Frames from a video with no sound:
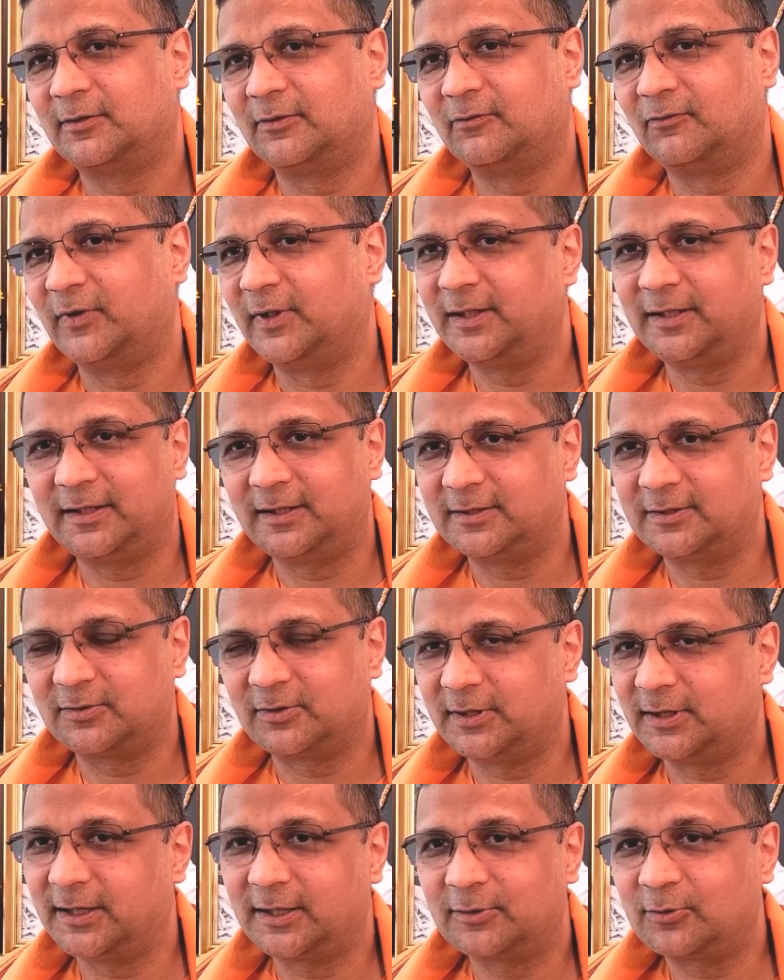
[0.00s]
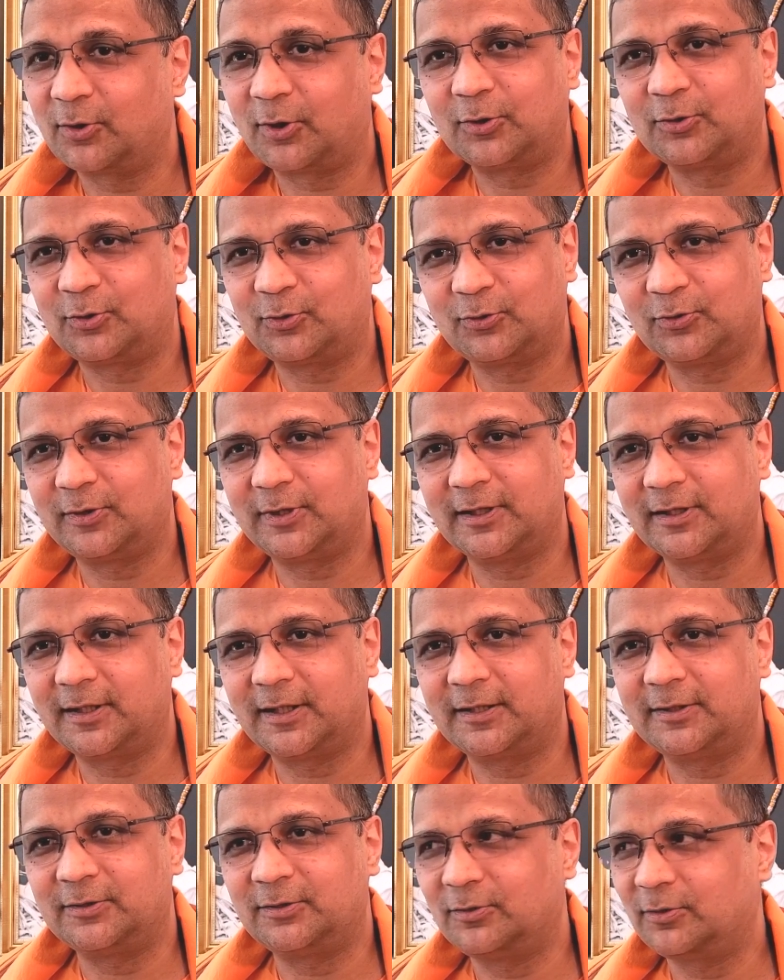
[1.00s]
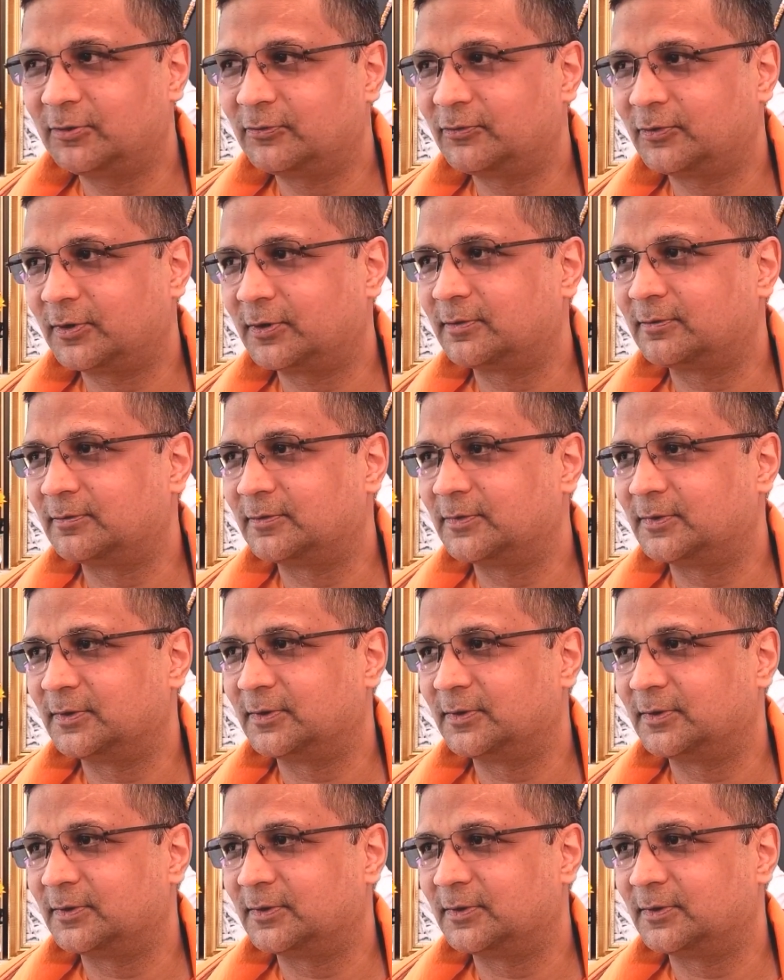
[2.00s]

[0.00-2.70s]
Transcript: when he had gone to England, you know, for